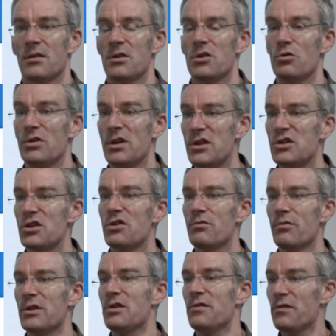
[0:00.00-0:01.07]
You'll need to do
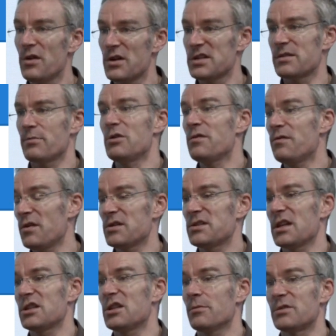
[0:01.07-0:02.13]
when you first
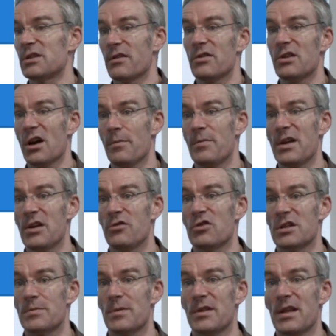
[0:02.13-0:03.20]
set it up to give it the IP
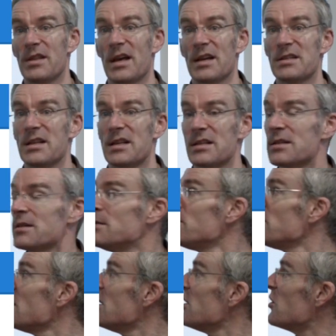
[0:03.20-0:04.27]
address, but then that's it.
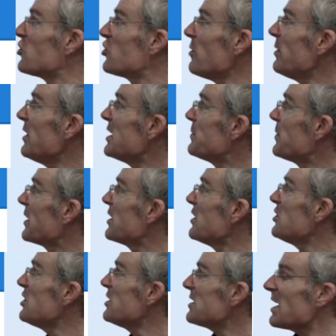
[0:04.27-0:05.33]
The trouble is,
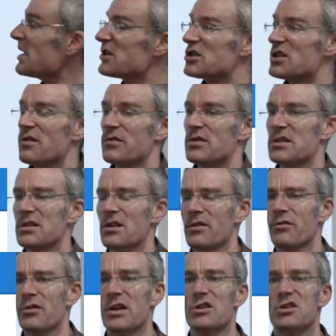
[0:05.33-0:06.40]
because it's designed
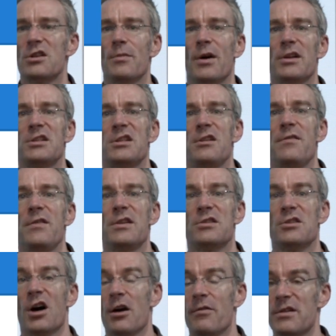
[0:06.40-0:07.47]
for HDMI TVs
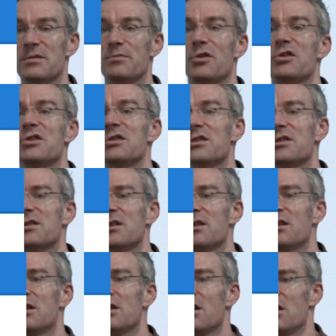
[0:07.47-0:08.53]
and high-res monitors,
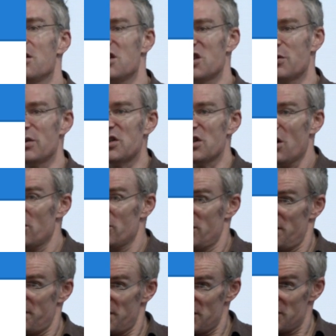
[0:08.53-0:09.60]
you switch it on and the
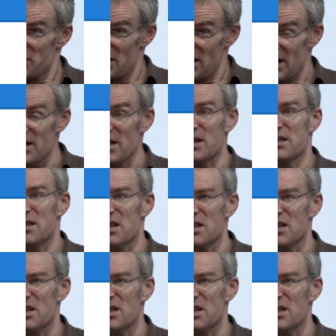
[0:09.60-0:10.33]
fonts are like this,